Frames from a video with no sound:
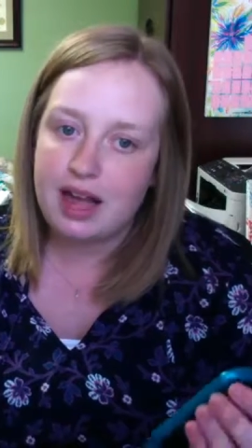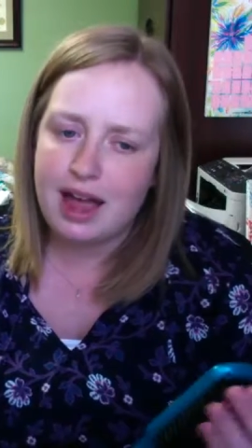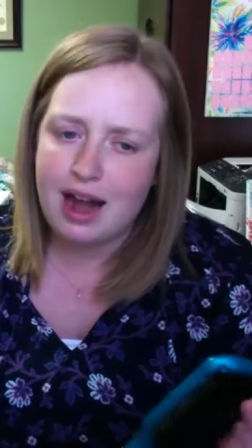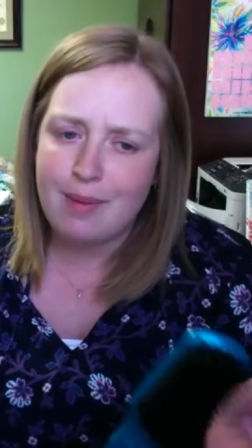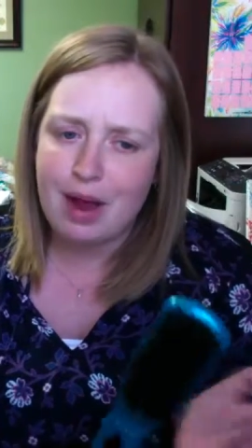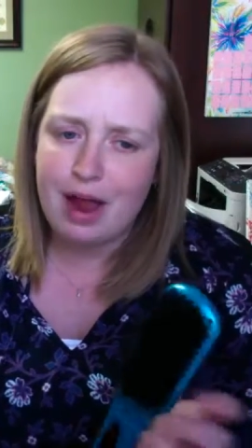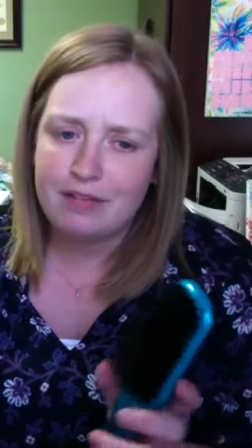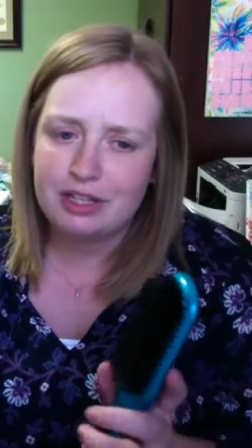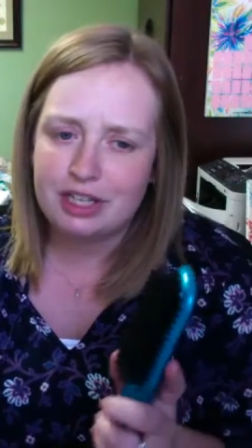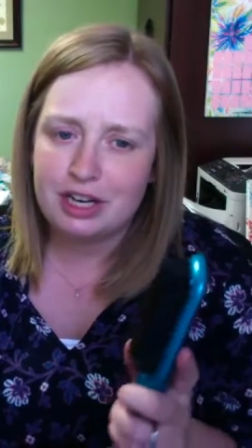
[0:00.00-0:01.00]
And I'm
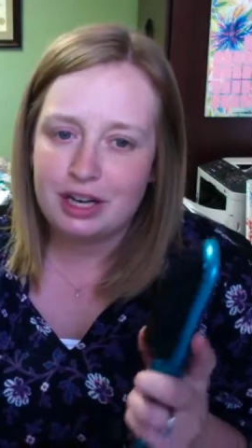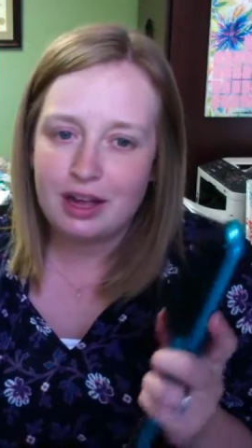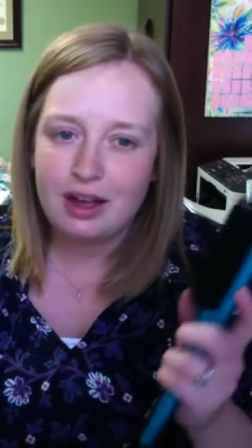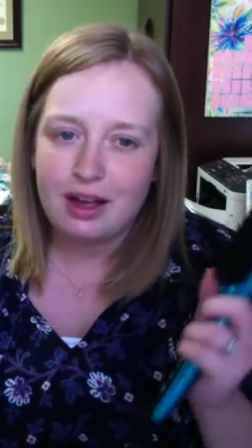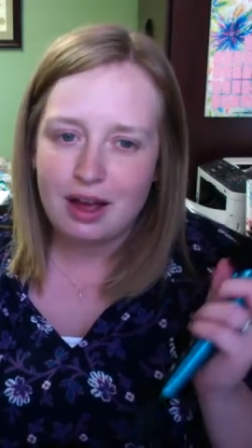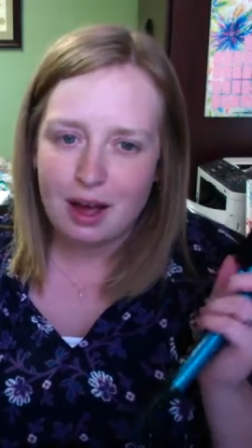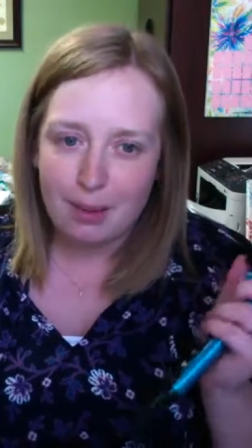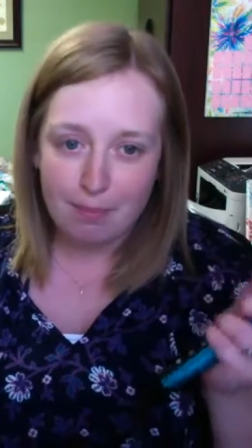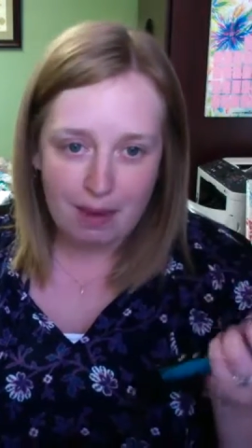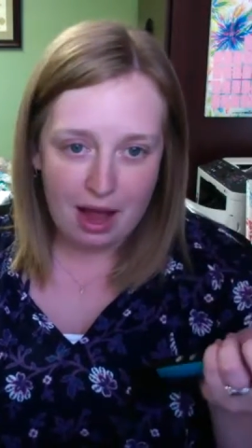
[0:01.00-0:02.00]
averaging
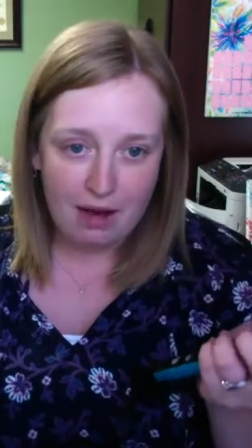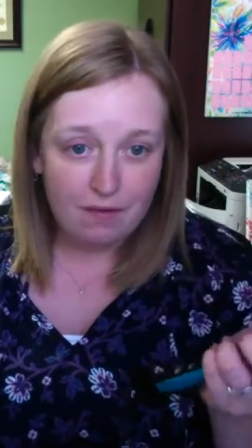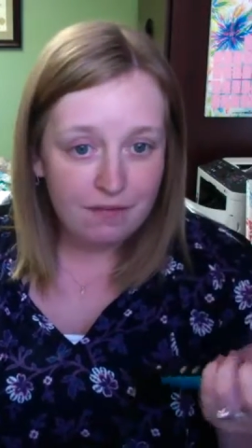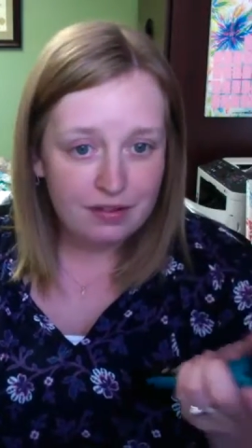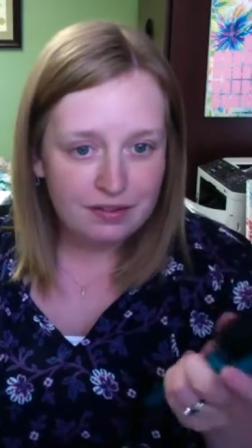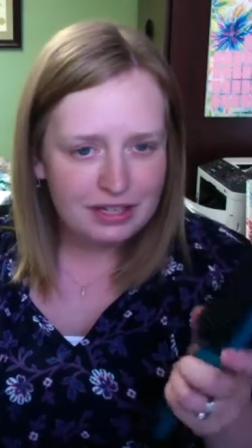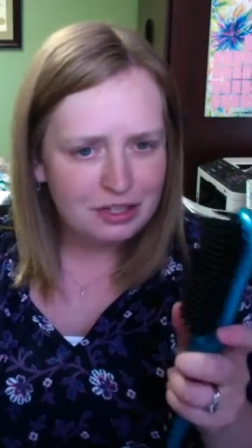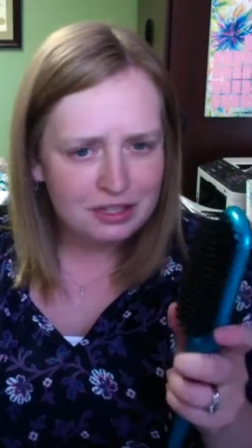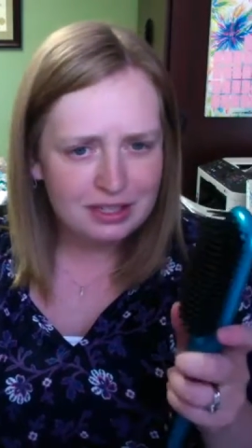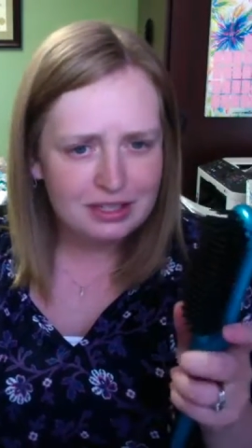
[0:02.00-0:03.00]
about 15
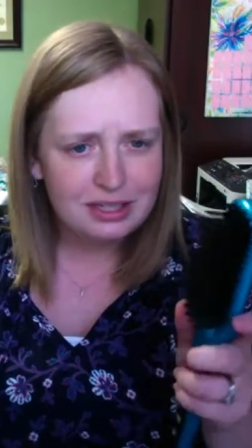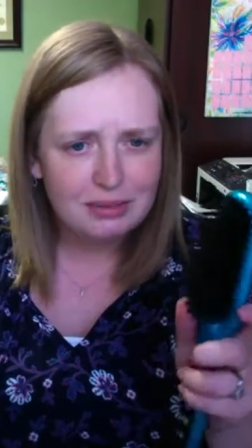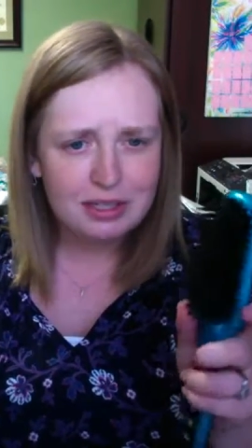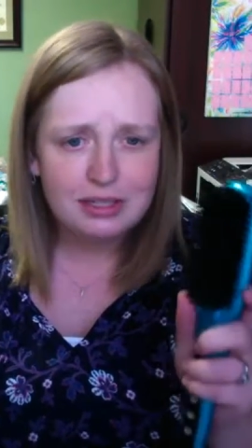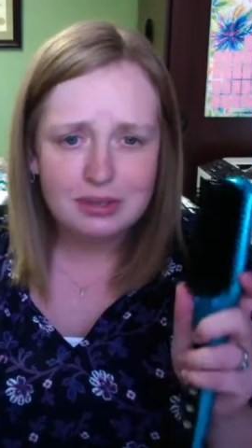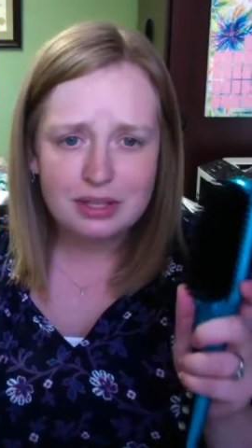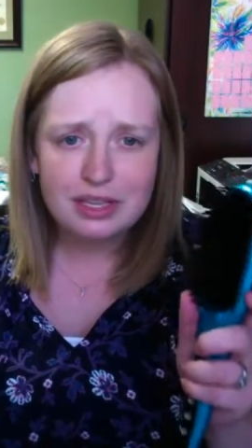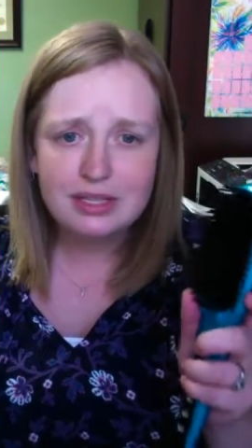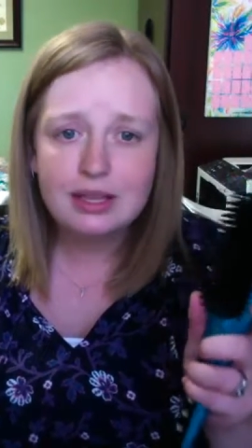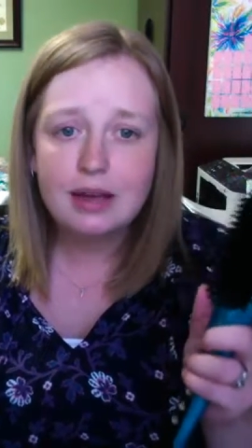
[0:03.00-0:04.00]
or 16 minutes with
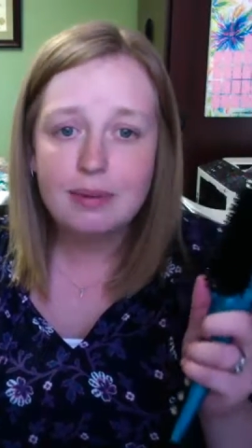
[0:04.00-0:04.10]
this.